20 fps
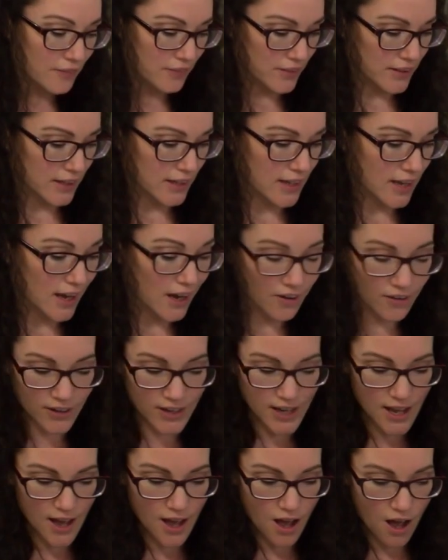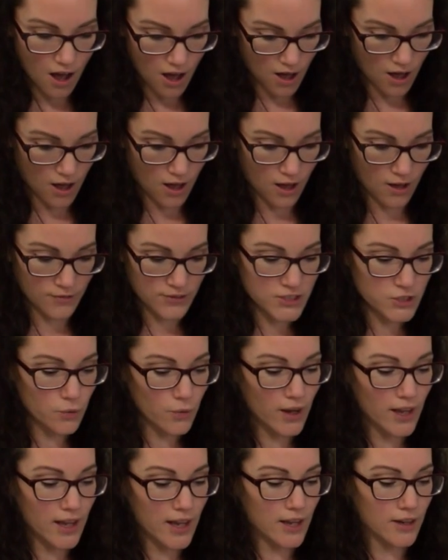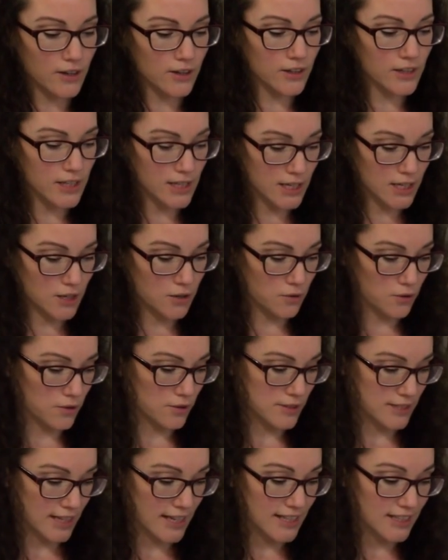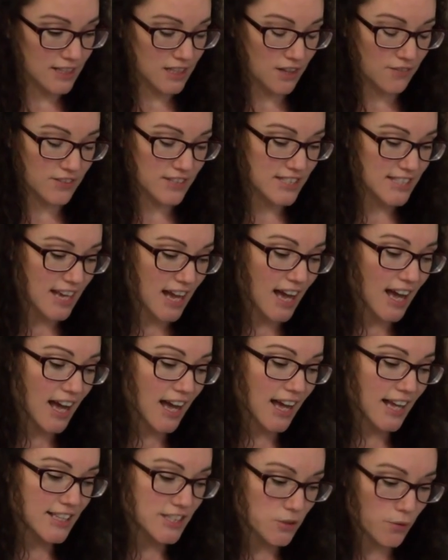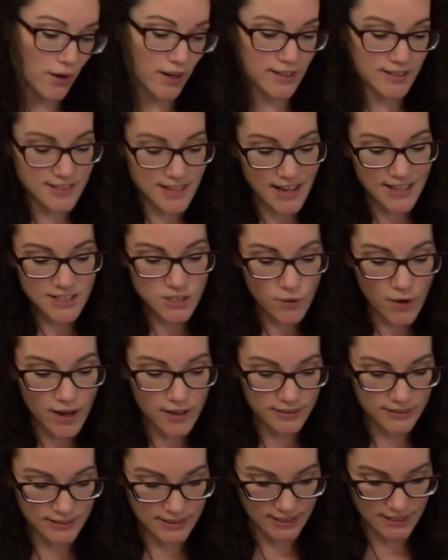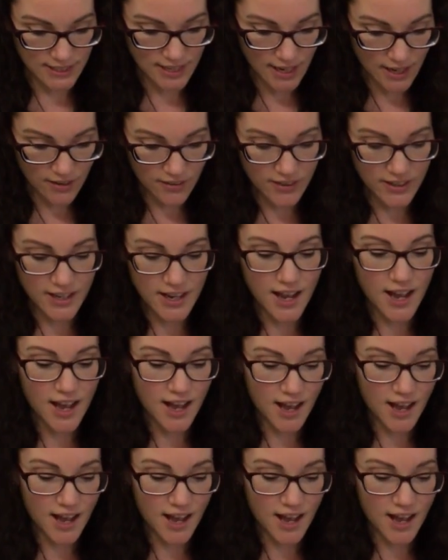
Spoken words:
The area of a square equals length of its side squared. The area